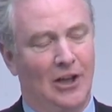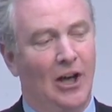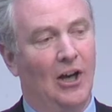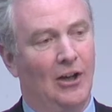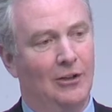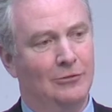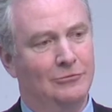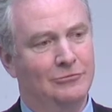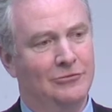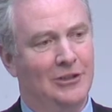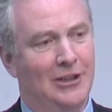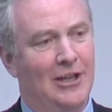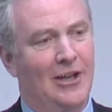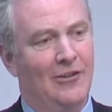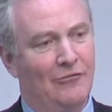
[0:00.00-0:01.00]
of
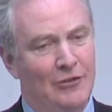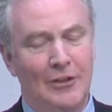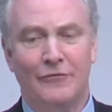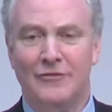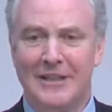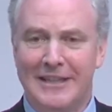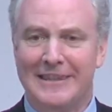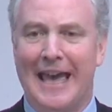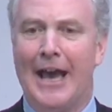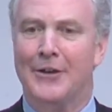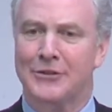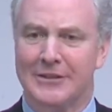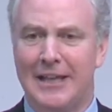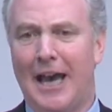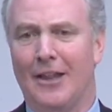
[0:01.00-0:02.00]

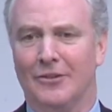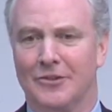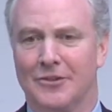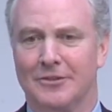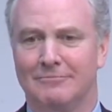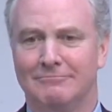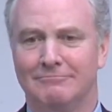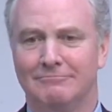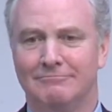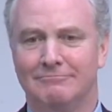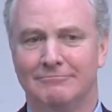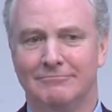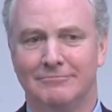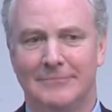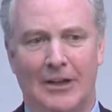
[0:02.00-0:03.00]

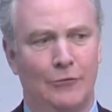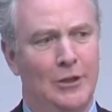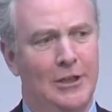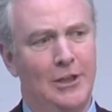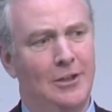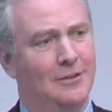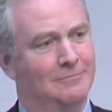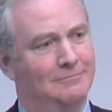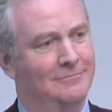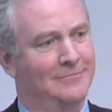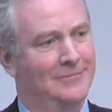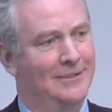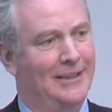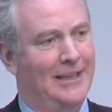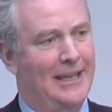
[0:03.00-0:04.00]
$50,000 every year.
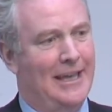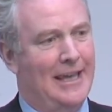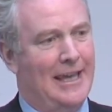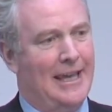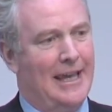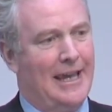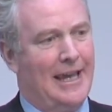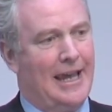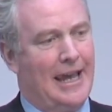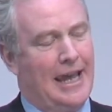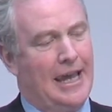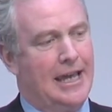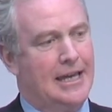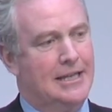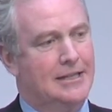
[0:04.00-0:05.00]

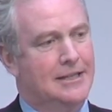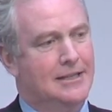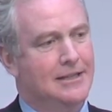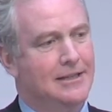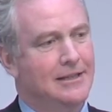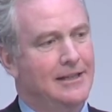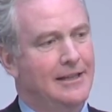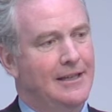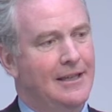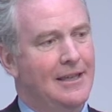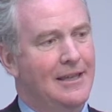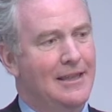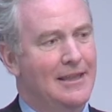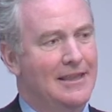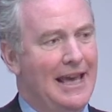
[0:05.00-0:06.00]
And
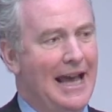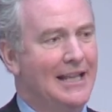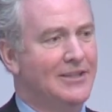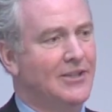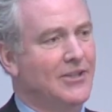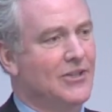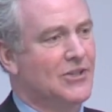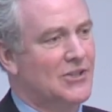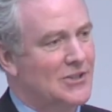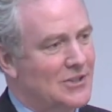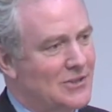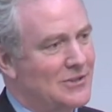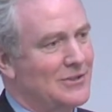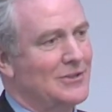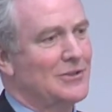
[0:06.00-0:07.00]

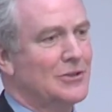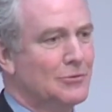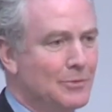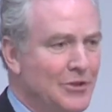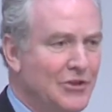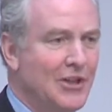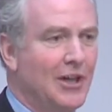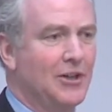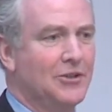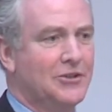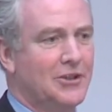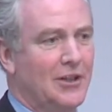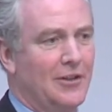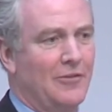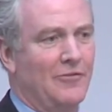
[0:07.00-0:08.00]
that's the
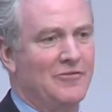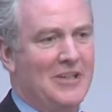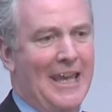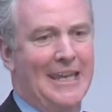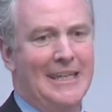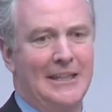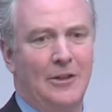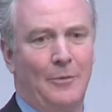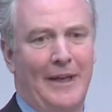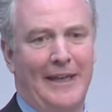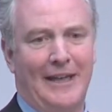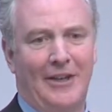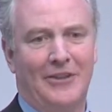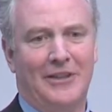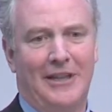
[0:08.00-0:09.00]
result of taking
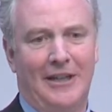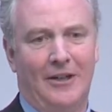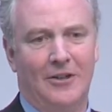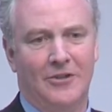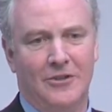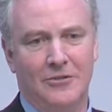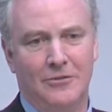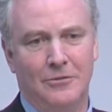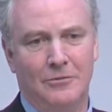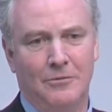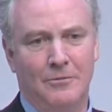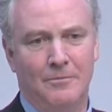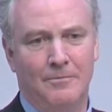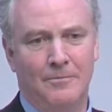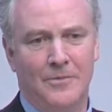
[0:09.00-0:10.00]
away health care
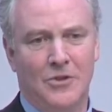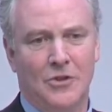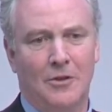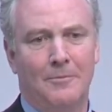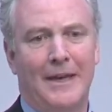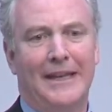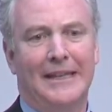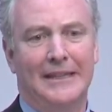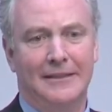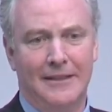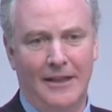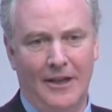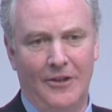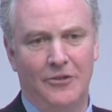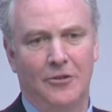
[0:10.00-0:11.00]
to so
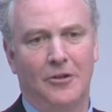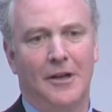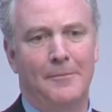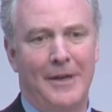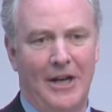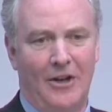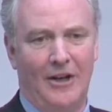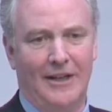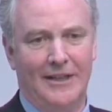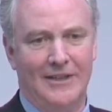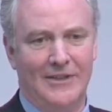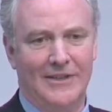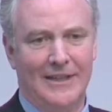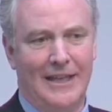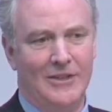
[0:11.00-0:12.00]
many other
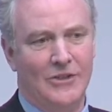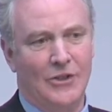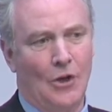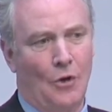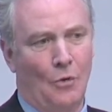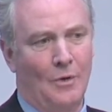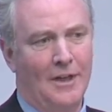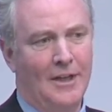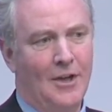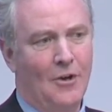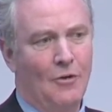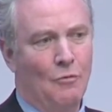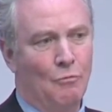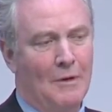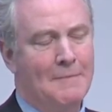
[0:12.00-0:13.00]
Americans. And so
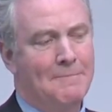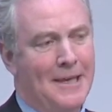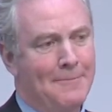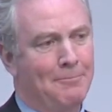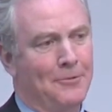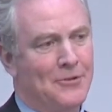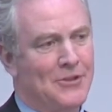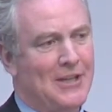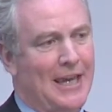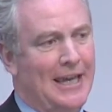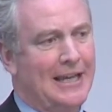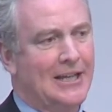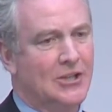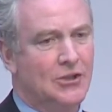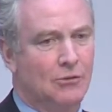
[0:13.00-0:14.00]
when people
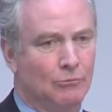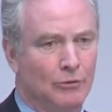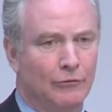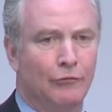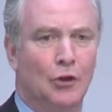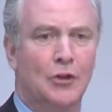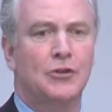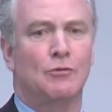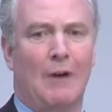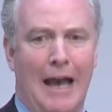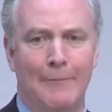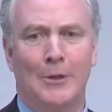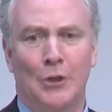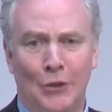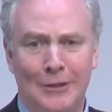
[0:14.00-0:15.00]
say it's reverse
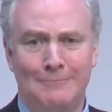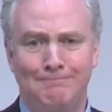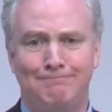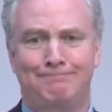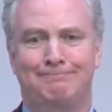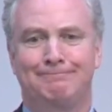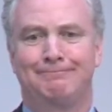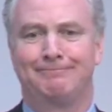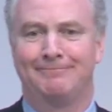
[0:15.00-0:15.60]
Robin Hood,